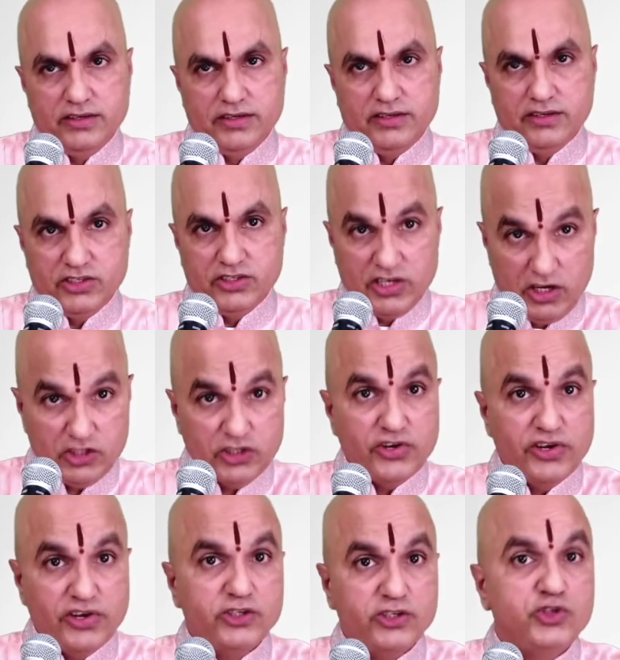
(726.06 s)
And as an
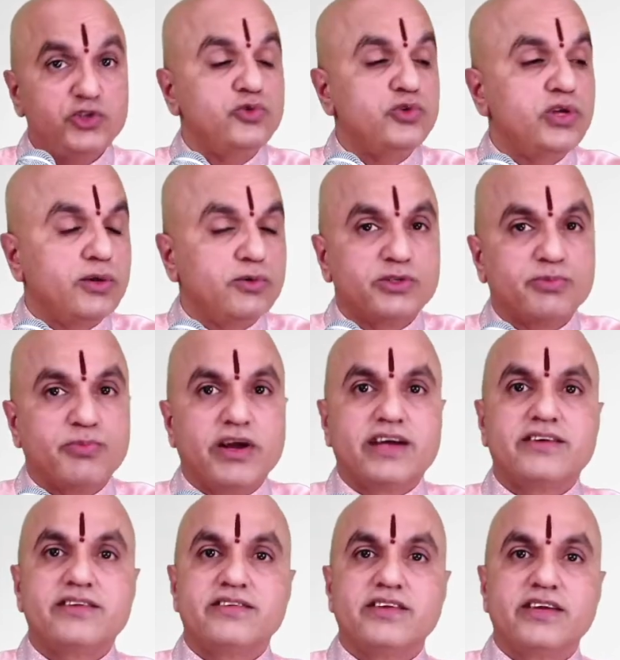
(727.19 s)
Austrian Jew that was
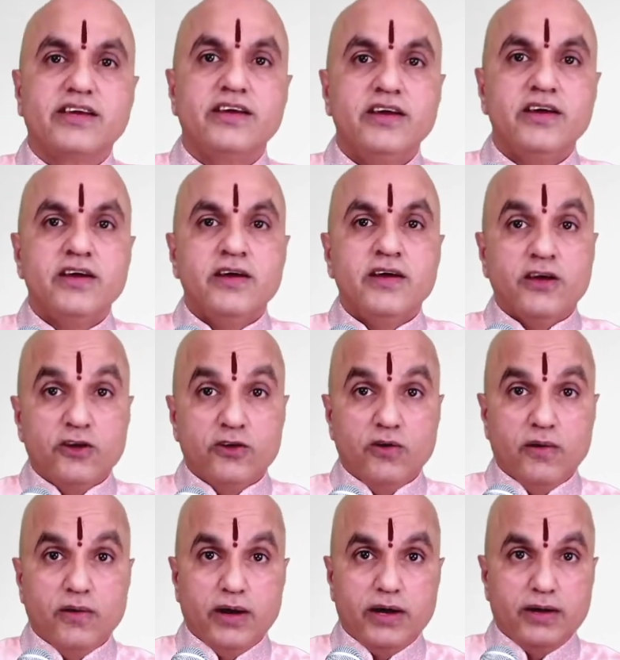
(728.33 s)
practicing
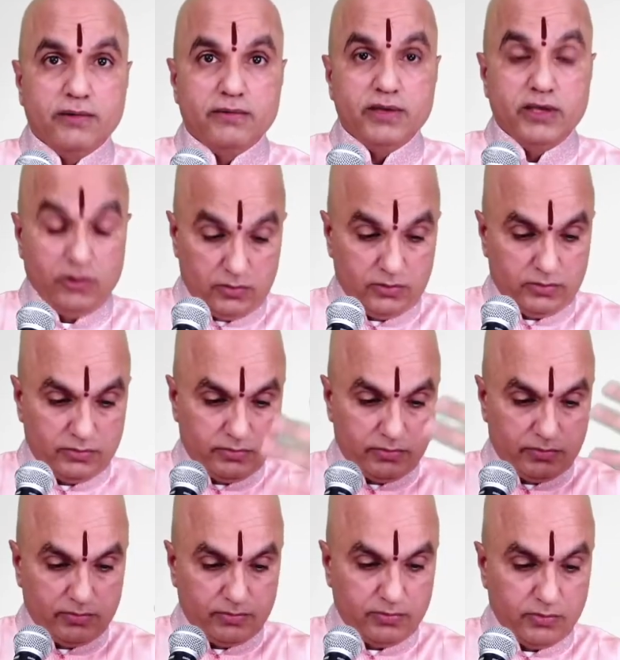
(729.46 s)
uh,
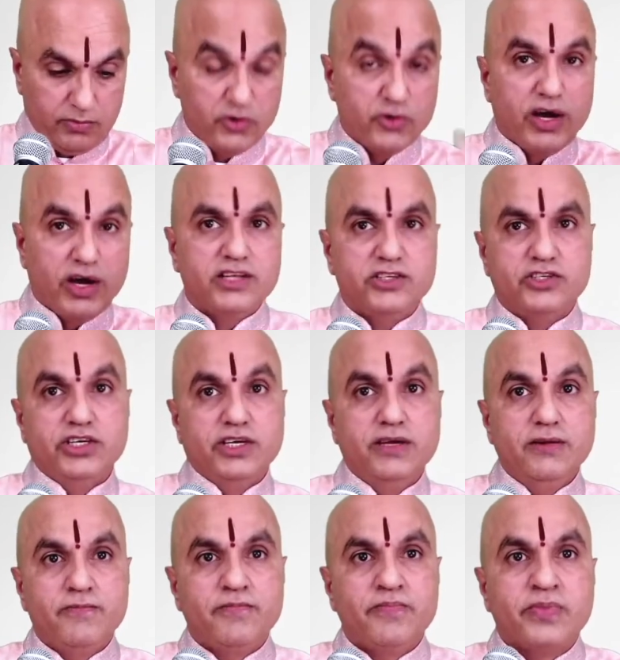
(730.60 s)
neurology,
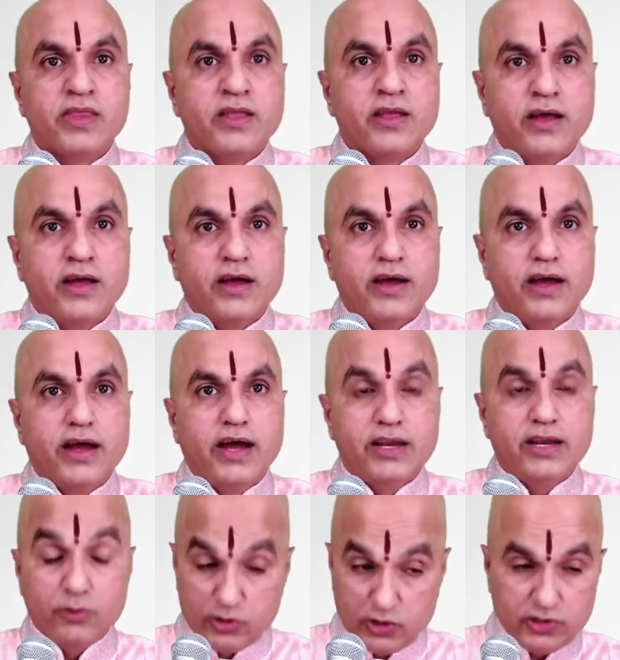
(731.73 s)
and he
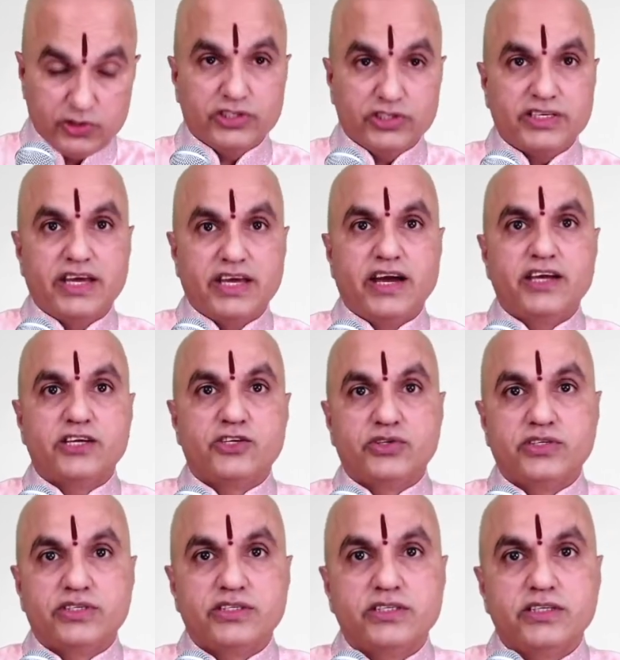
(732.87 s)
was also a
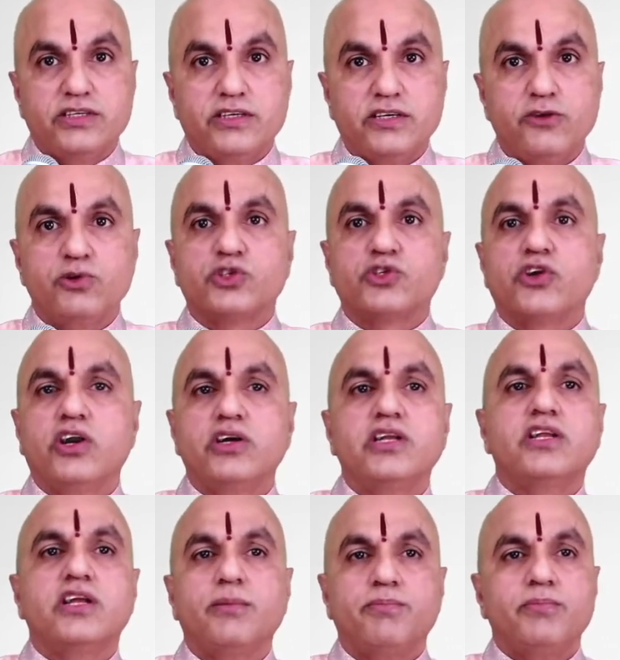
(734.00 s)
psychiatrist. You know, he was rounded
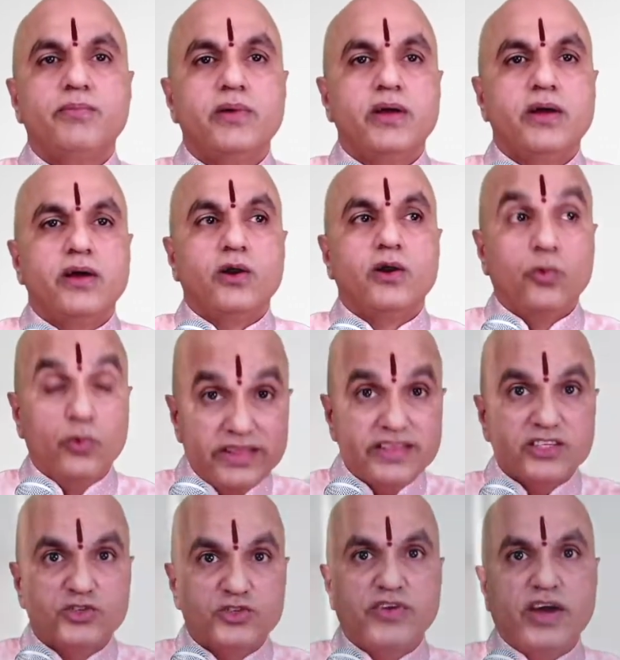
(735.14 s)
up with
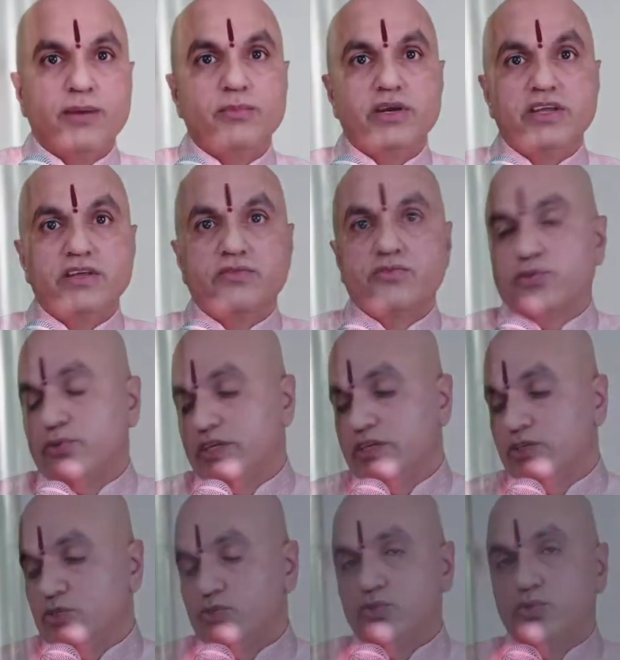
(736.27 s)
his family and thrown
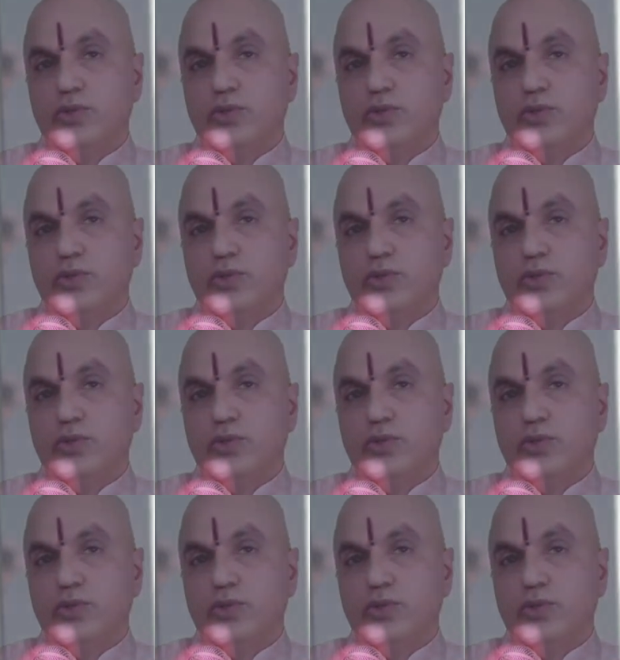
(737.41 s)
into